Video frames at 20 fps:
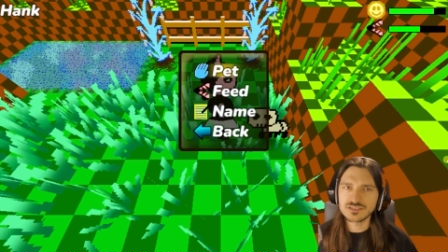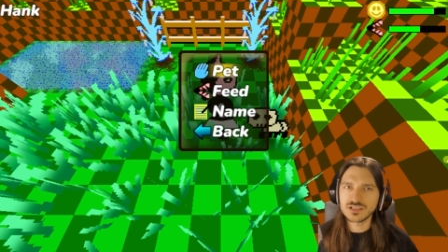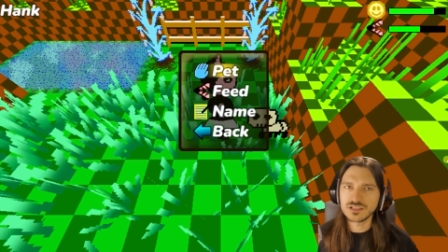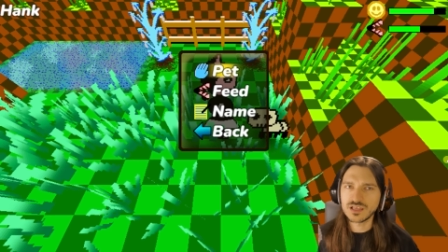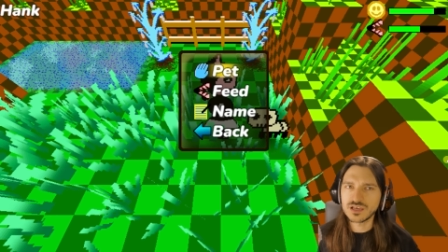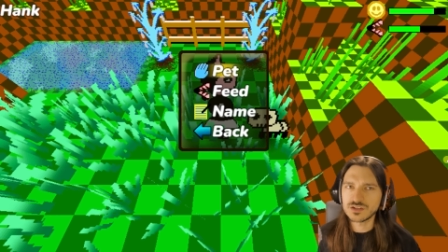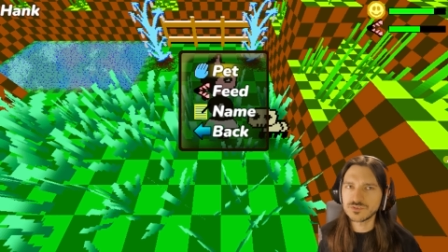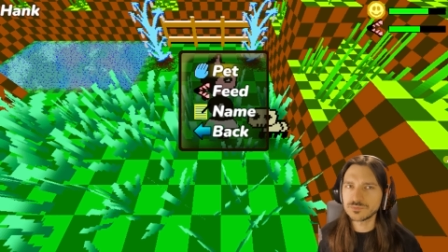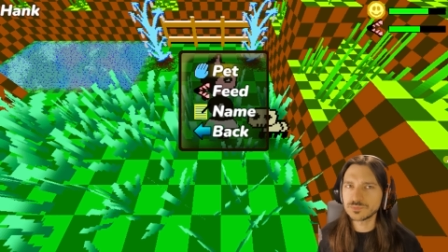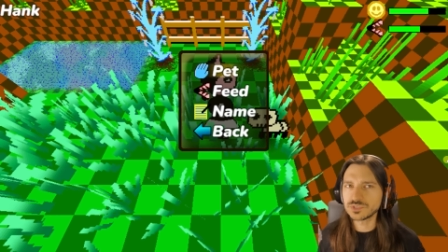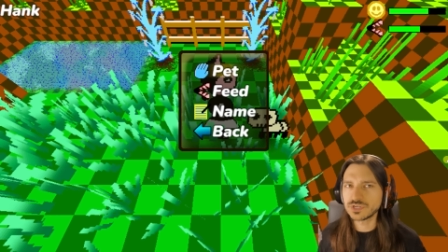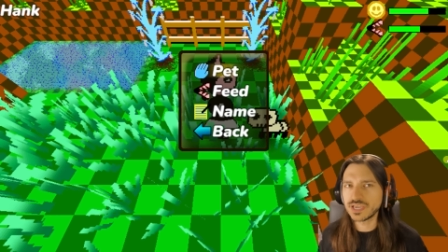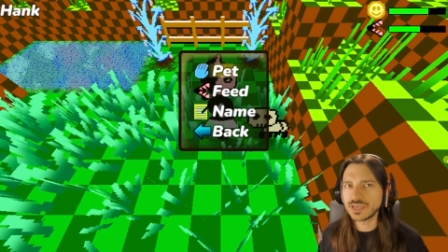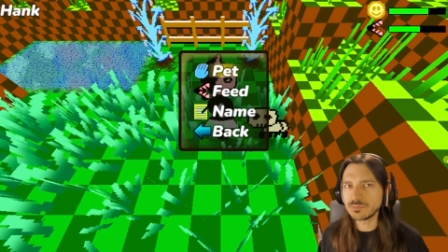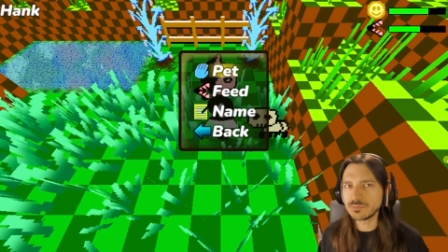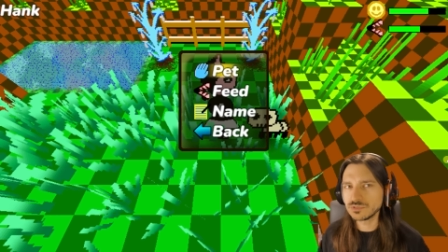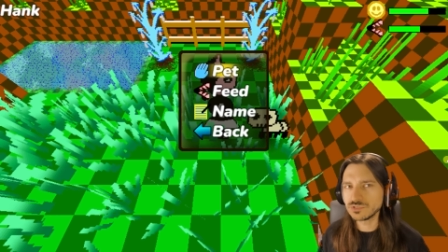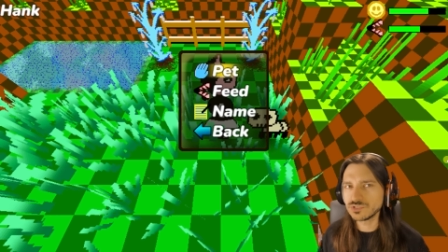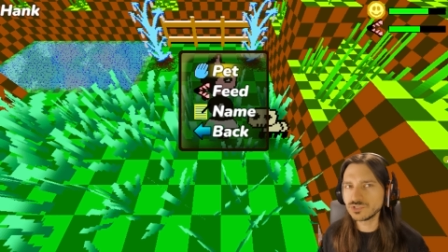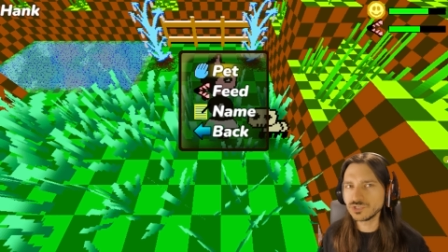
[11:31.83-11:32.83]
a lot of them are
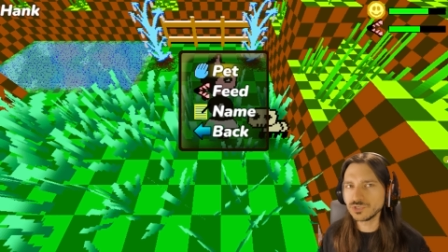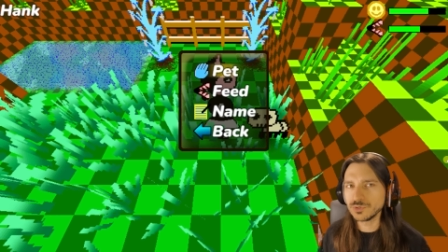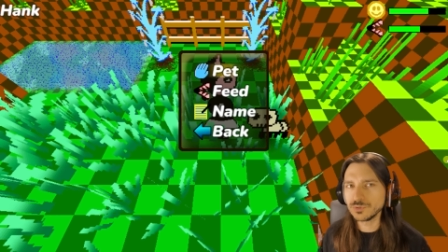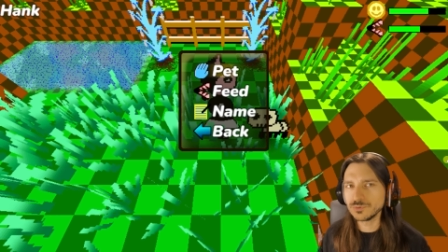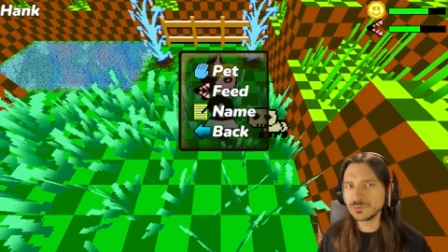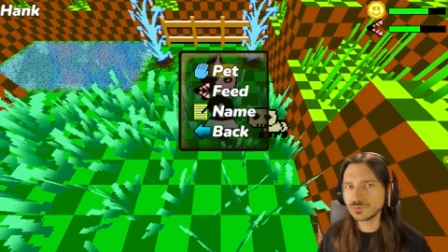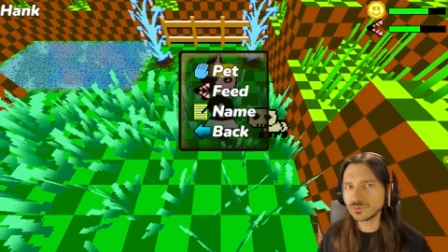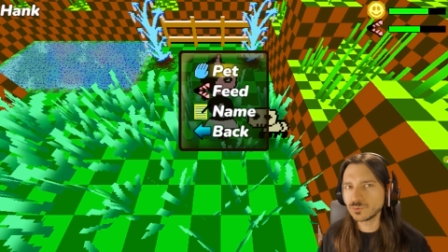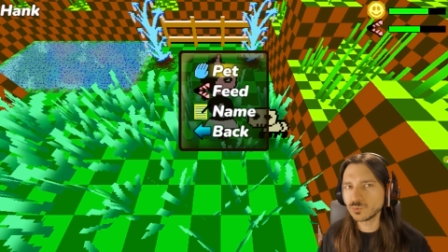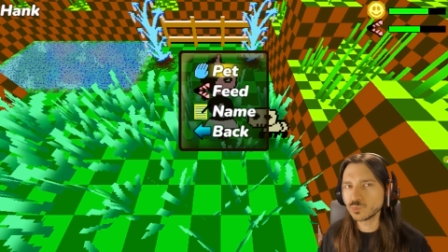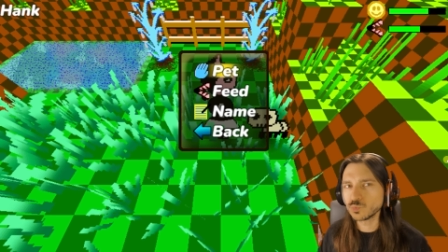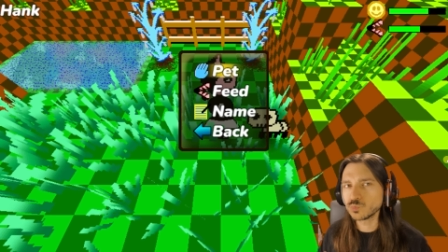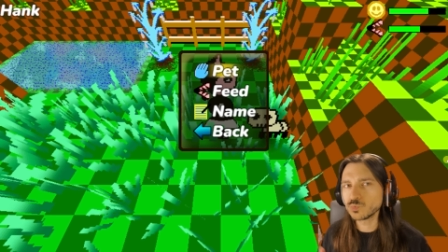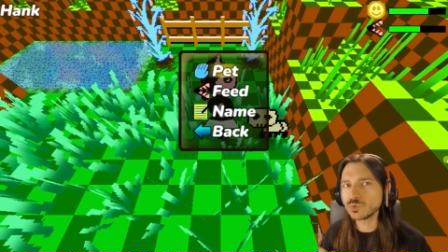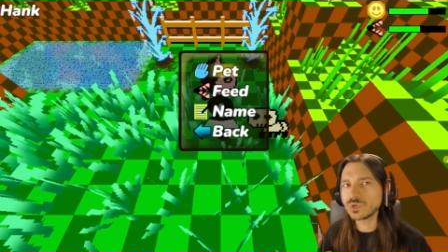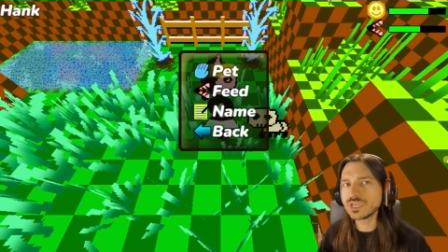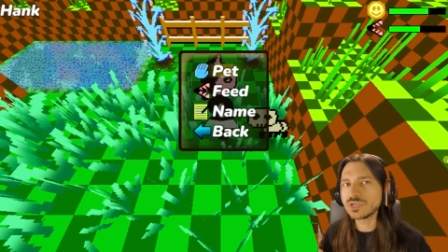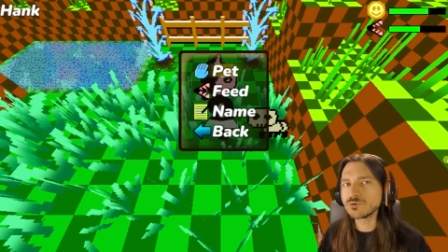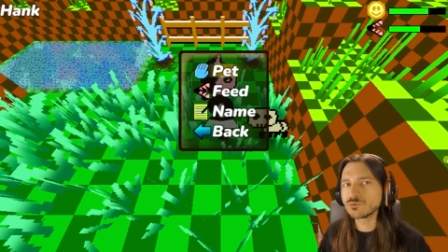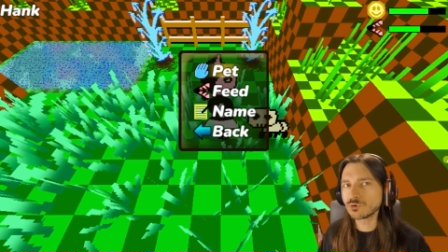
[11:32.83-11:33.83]
able to
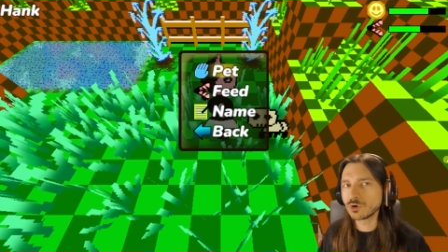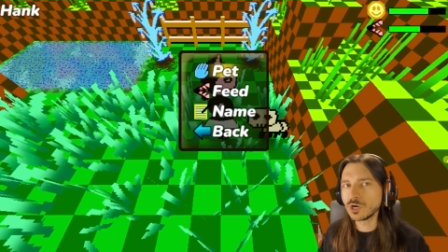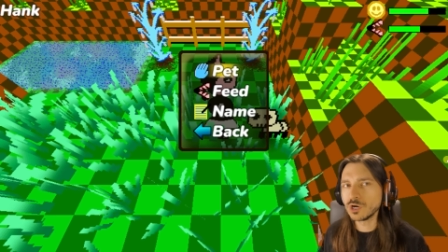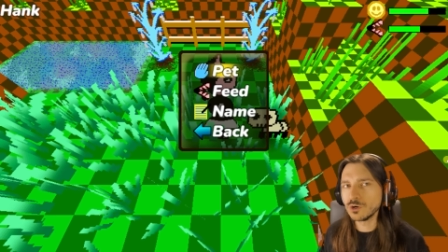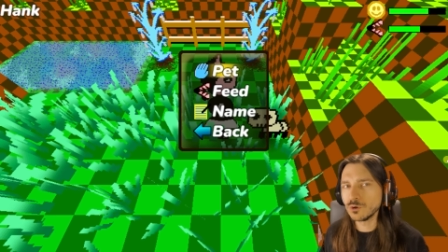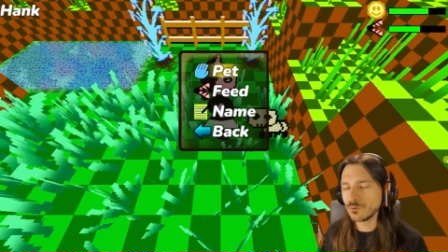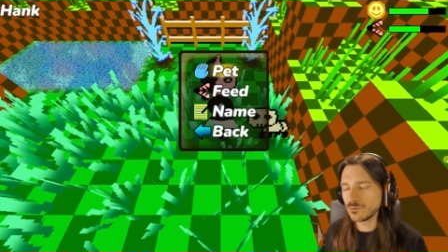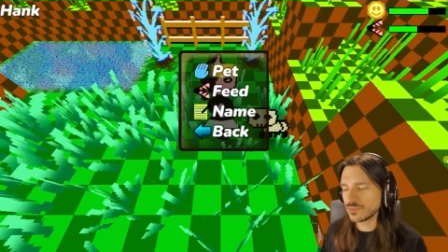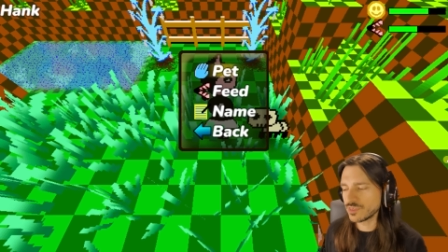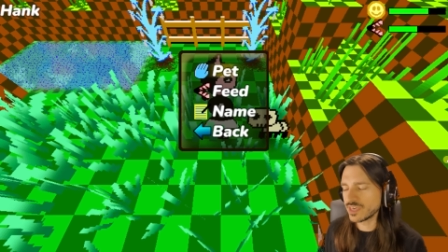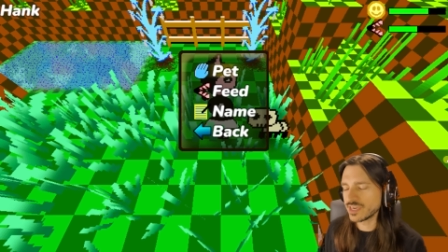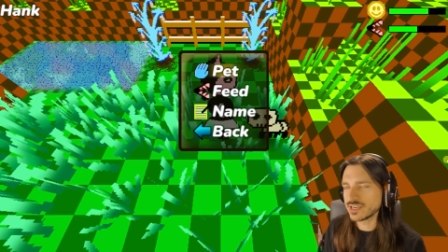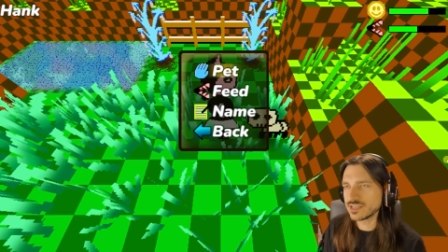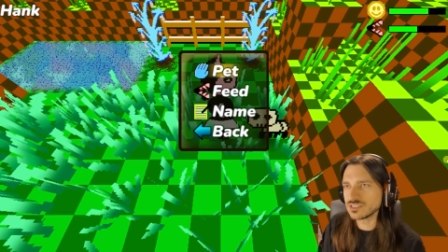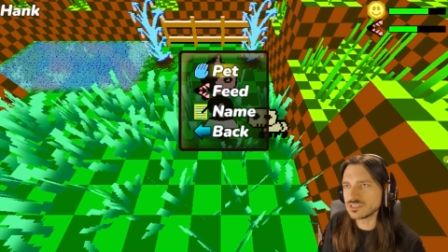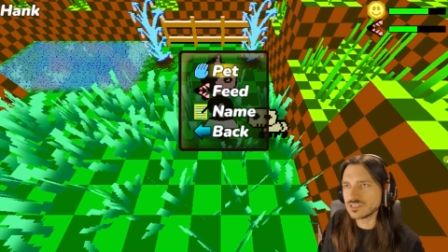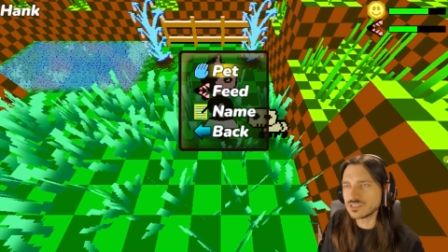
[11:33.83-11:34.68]
regrow things.